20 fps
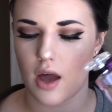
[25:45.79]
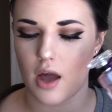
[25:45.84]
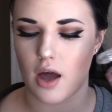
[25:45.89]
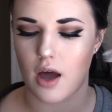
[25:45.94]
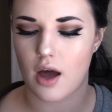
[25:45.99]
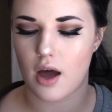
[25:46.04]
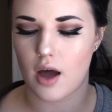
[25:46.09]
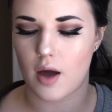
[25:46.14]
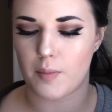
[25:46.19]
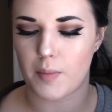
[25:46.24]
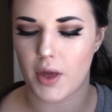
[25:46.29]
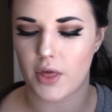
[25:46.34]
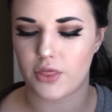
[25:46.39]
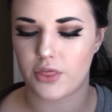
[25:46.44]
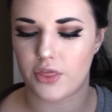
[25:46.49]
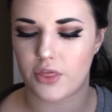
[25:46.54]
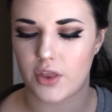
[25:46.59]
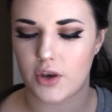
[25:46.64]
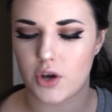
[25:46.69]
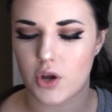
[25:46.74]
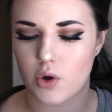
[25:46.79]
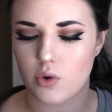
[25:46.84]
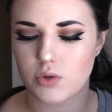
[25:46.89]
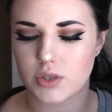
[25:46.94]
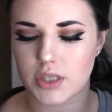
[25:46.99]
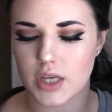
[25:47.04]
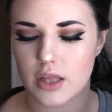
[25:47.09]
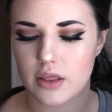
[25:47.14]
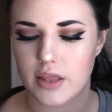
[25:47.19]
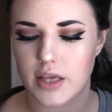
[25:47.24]
The notes
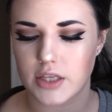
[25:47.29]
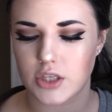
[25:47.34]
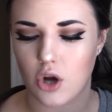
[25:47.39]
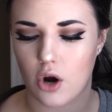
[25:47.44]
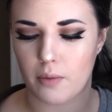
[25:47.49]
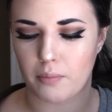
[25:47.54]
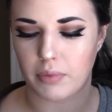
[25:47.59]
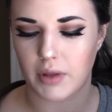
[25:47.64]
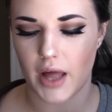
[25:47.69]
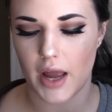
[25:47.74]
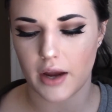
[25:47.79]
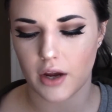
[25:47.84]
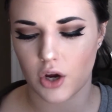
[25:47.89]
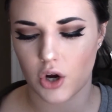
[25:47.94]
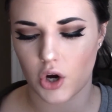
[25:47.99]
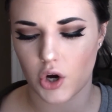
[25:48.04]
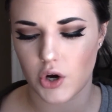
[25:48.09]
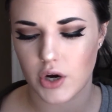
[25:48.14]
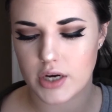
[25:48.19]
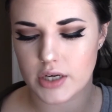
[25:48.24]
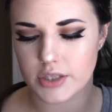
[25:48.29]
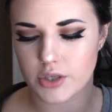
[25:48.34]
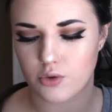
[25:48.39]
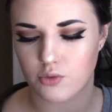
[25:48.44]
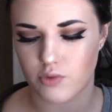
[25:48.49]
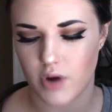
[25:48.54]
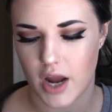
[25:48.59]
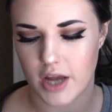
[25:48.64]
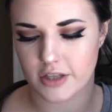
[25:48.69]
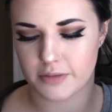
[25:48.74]
in this are blackcurrant,
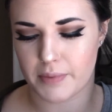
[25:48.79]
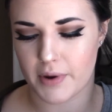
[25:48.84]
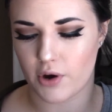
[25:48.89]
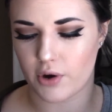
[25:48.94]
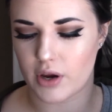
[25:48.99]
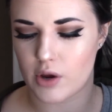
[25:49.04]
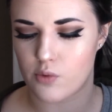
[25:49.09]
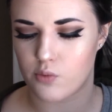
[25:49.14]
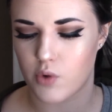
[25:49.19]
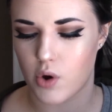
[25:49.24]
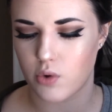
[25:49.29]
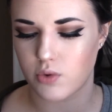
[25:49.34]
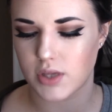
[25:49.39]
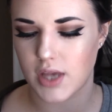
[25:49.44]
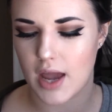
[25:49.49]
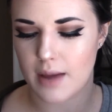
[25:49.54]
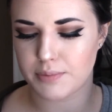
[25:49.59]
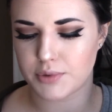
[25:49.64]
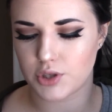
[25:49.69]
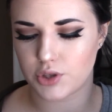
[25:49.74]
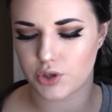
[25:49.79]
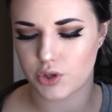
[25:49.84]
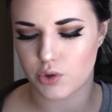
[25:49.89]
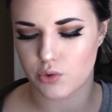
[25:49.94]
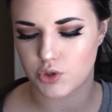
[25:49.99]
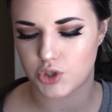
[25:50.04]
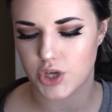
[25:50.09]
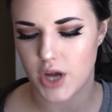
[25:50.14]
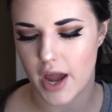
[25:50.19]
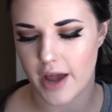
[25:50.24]
raspberry, rose absolute,
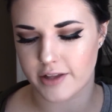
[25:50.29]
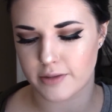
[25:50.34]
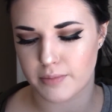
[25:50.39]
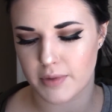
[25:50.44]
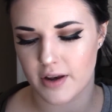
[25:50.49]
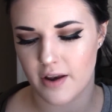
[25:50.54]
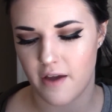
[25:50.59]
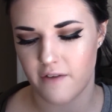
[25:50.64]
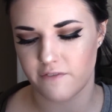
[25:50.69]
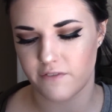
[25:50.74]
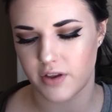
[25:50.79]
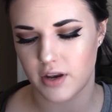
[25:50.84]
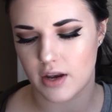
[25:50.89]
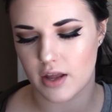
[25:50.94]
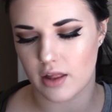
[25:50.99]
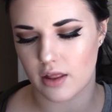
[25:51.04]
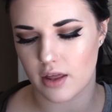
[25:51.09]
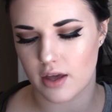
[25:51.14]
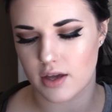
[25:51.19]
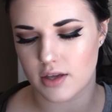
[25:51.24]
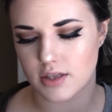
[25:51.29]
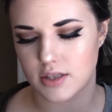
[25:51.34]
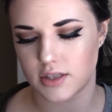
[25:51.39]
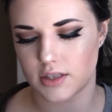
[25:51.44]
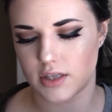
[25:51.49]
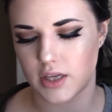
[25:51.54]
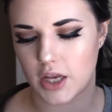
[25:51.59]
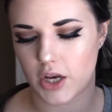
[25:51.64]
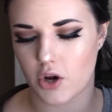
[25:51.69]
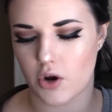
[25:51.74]
jasmine, vanilla,
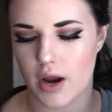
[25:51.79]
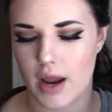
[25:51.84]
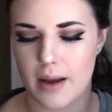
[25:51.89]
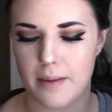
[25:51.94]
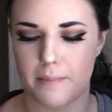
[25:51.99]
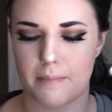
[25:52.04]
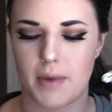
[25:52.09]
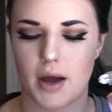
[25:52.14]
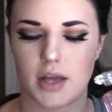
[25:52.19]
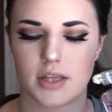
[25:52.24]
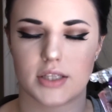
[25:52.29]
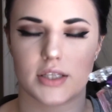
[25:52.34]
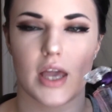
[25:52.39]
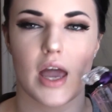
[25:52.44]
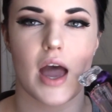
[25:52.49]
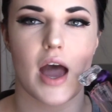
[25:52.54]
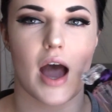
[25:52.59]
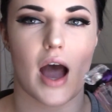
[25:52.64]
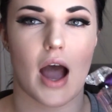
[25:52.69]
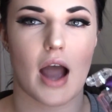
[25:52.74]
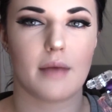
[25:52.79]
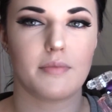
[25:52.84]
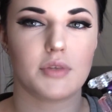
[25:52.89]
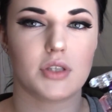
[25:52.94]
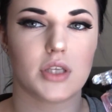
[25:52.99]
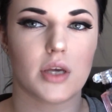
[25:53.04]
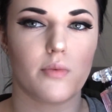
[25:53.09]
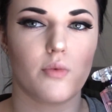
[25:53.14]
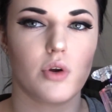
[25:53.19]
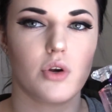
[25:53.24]
cedar, and musk. I'm
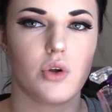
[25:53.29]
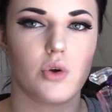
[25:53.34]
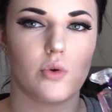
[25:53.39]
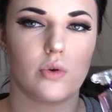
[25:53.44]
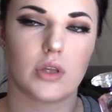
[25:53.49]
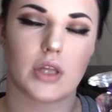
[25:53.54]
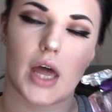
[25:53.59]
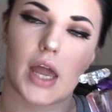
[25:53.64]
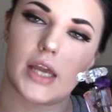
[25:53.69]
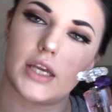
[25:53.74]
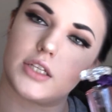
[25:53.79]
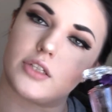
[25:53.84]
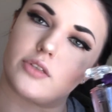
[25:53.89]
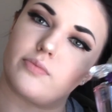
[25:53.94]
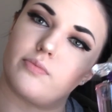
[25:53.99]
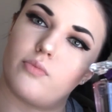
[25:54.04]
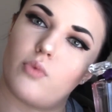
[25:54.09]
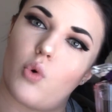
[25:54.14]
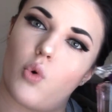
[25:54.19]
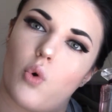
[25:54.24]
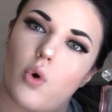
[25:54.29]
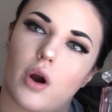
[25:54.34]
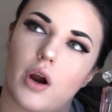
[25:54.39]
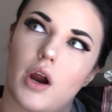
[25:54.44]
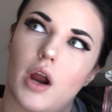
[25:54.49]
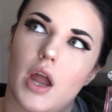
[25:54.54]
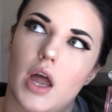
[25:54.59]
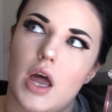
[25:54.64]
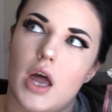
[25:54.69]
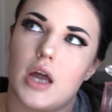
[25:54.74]
someone who likes more
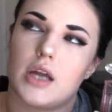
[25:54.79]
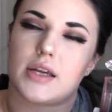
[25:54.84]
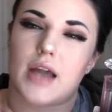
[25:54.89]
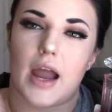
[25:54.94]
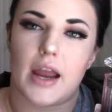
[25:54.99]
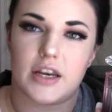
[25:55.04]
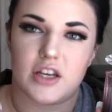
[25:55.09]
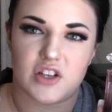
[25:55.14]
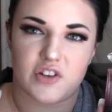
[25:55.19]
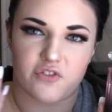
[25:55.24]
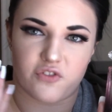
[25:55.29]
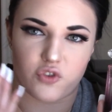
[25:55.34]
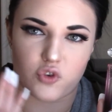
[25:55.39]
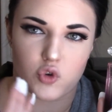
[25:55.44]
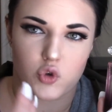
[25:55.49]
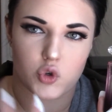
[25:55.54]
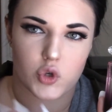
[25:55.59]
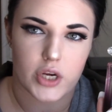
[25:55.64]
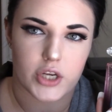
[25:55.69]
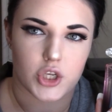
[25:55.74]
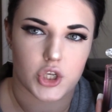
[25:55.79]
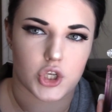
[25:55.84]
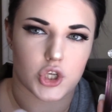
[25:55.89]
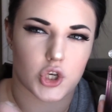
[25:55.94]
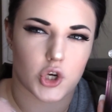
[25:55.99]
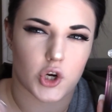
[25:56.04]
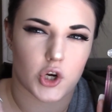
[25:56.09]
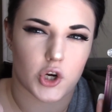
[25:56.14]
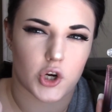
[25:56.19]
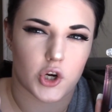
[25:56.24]
kind of
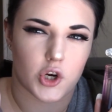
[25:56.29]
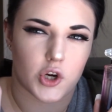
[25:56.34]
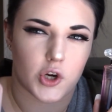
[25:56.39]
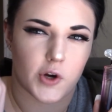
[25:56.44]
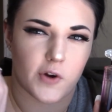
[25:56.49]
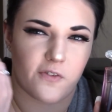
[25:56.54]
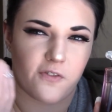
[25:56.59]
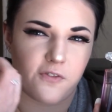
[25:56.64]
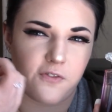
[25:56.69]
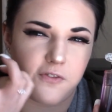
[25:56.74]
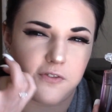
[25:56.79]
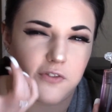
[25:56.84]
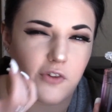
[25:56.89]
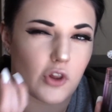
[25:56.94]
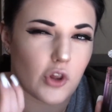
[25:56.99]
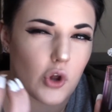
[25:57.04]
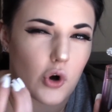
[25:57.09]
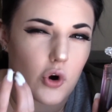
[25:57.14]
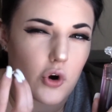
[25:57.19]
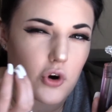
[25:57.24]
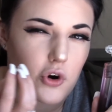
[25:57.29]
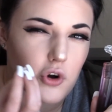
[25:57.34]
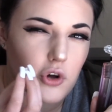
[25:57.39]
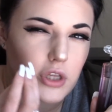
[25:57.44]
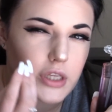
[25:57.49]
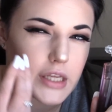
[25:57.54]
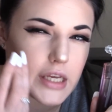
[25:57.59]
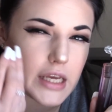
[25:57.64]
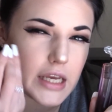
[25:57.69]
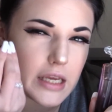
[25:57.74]
richer,
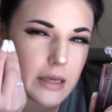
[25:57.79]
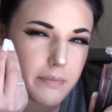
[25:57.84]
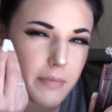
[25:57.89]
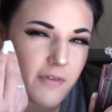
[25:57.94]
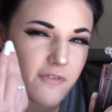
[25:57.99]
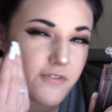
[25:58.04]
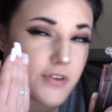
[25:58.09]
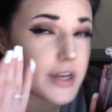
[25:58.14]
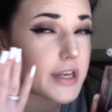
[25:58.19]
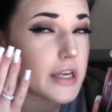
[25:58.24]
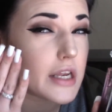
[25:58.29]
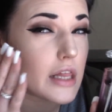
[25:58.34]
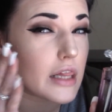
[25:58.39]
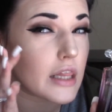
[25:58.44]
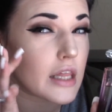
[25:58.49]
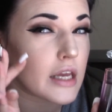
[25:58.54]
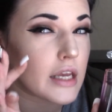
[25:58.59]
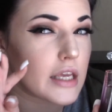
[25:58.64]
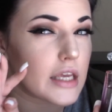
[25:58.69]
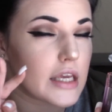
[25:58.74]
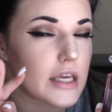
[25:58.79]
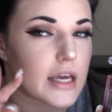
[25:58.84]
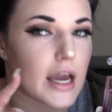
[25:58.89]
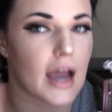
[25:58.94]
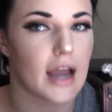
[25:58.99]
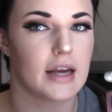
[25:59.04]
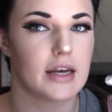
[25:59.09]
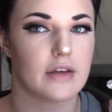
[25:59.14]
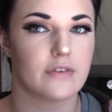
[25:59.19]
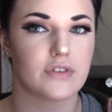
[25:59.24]
florally but vanilla-y
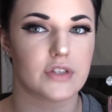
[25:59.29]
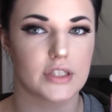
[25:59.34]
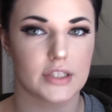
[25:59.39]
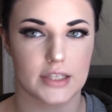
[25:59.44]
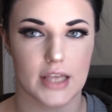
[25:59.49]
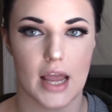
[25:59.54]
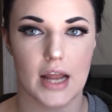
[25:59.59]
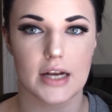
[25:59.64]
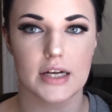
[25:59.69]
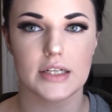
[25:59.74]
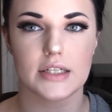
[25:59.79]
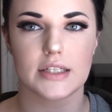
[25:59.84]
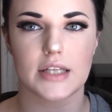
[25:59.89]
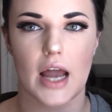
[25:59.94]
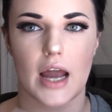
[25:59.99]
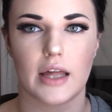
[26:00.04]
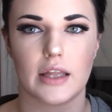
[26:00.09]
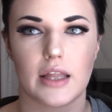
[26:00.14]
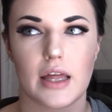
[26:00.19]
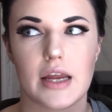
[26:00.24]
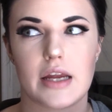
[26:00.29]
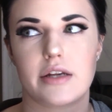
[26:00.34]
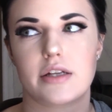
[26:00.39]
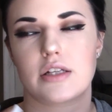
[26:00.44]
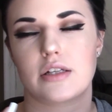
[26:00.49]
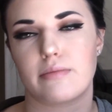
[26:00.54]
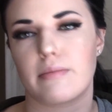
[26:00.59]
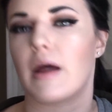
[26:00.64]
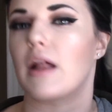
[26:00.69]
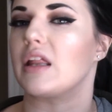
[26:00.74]
kind of scents. I like
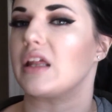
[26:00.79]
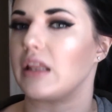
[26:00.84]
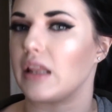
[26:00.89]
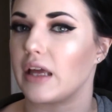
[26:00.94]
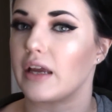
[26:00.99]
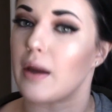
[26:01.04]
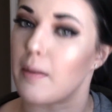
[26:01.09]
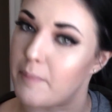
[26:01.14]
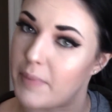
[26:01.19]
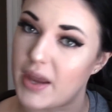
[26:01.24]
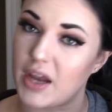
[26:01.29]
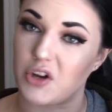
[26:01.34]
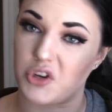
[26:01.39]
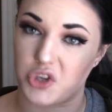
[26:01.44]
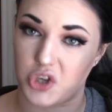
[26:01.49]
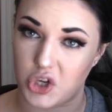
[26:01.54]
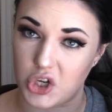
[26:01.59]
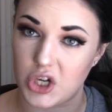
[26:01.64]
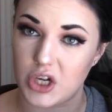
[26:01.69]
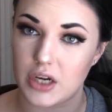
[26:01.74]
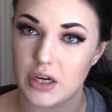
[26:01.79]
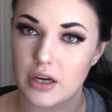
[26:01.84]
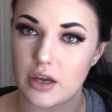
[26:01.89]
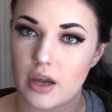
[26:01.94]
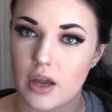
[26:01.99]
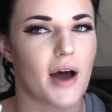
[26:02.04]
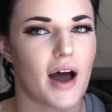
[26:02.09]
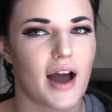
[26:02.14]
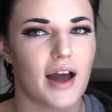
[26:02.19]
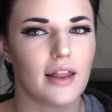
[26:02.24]
smelling like a baked good.
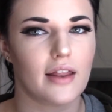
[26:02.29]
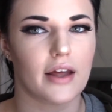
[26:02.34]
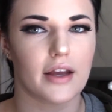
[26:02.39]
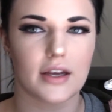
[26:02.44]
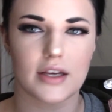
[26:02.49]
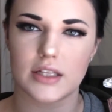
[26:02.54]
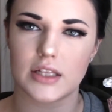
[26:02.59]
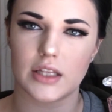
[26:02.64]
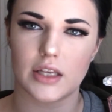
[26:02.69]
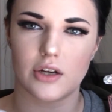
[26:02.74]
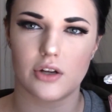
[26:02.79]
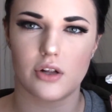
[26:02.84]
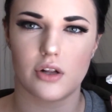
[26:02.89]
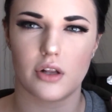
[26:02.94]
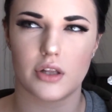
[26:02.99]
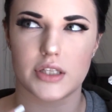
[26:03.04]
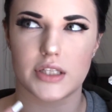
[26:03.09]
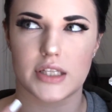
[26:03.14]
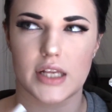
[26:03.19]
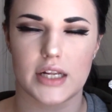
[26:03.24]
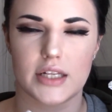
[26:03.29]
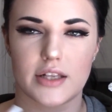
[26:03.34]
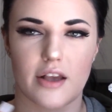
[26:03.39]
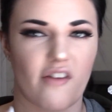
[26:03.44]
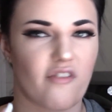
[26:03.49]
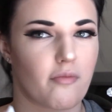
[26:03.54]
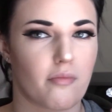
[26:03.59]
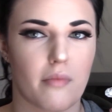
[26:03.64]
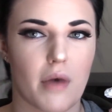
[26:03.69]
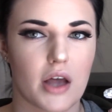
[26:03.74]
I like a little sense
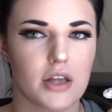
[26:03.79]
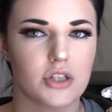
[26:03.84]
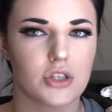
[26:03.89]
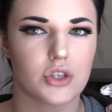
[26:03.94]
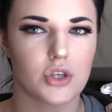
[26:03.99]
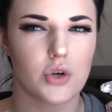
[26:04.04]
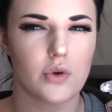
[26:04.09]
of musk to